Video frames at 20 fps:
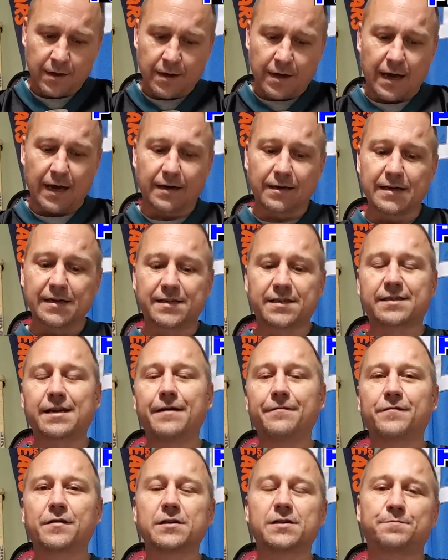At least
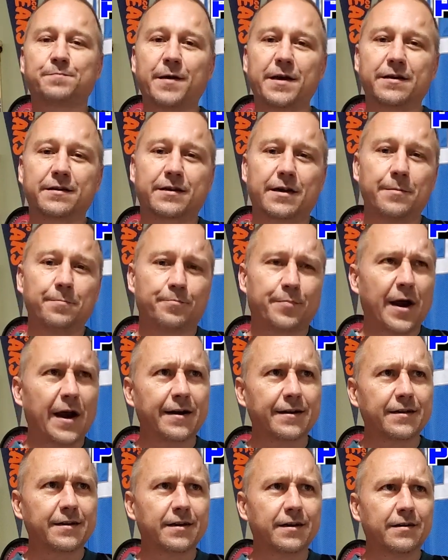Denver's been
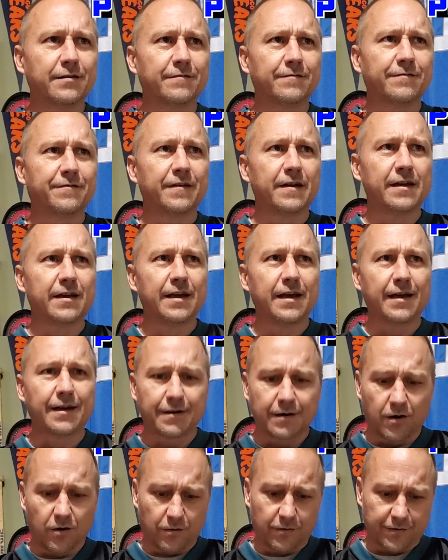competitive in
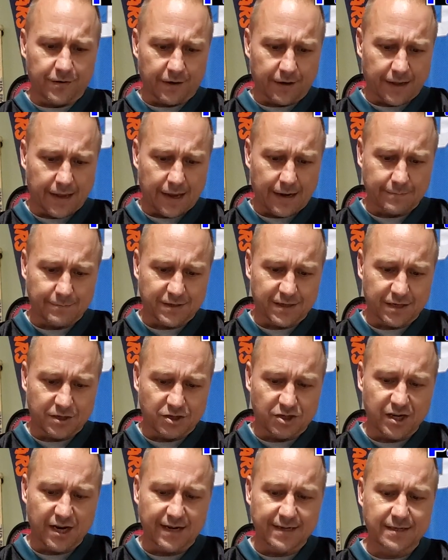all their games. The
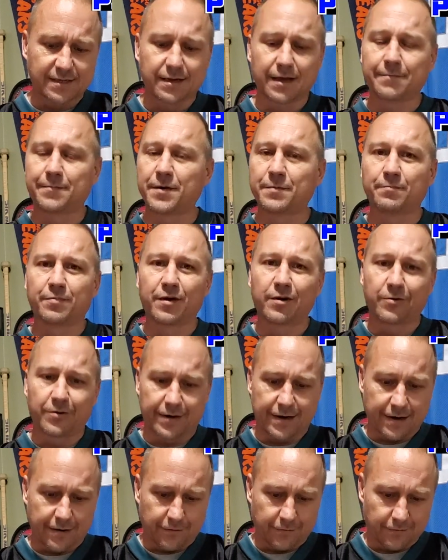Jets, they've been
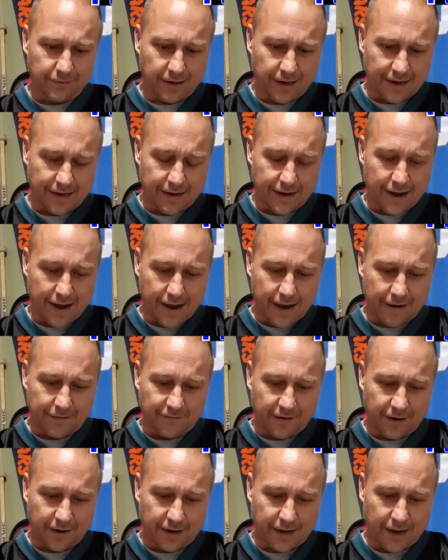blowing out in
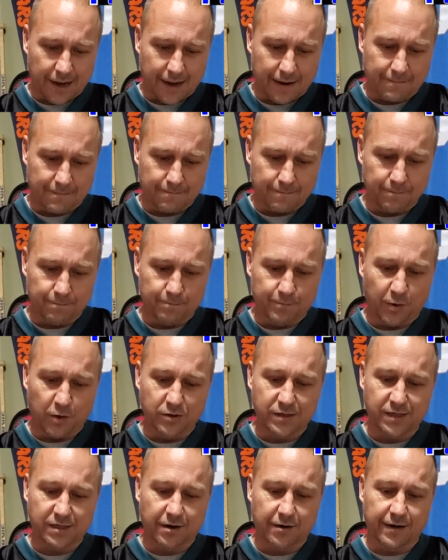every game. Both
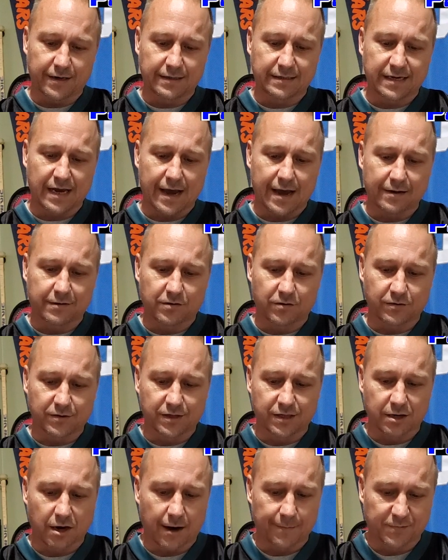starting
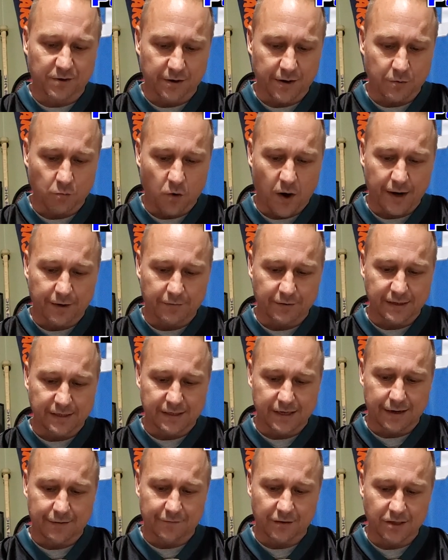tackles, top three wide
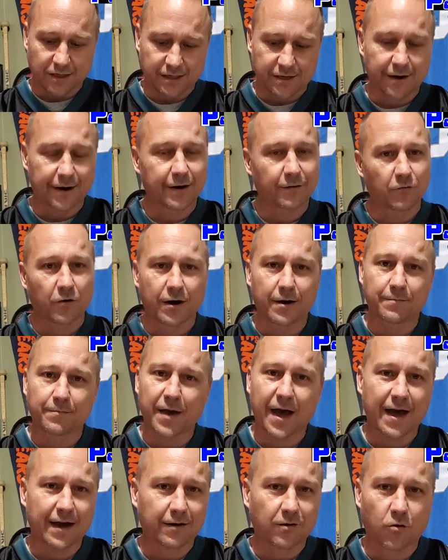receivers, starting running
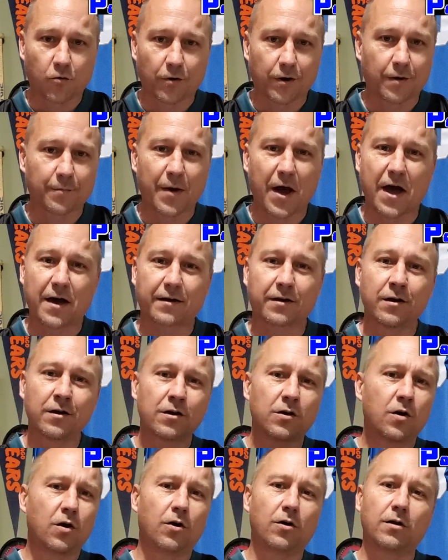back, cornerback,
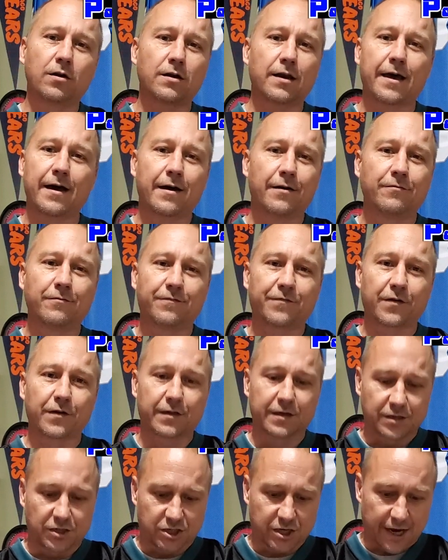all out for
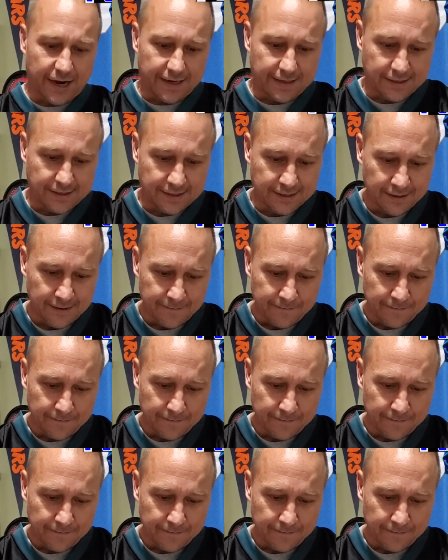the Jets.